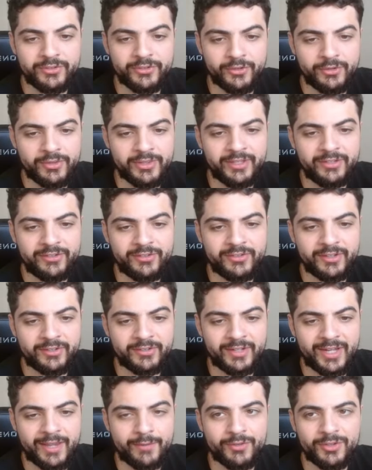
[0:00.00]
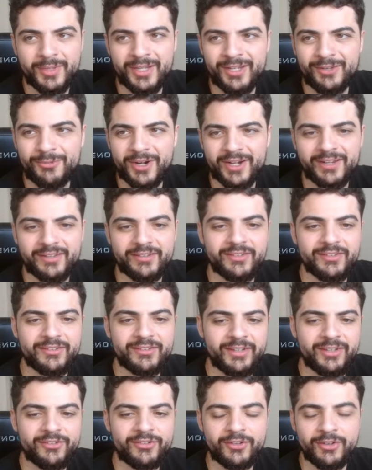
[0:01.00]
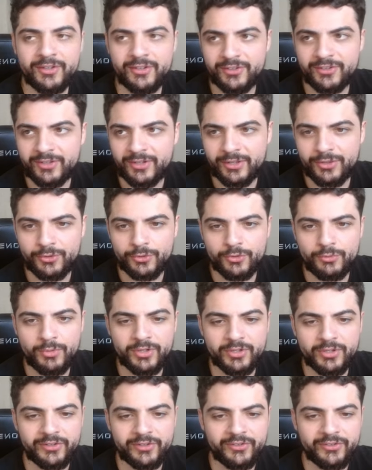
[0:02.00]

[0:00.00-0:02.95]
So this doesn't have as many ratings as this, so it's another good one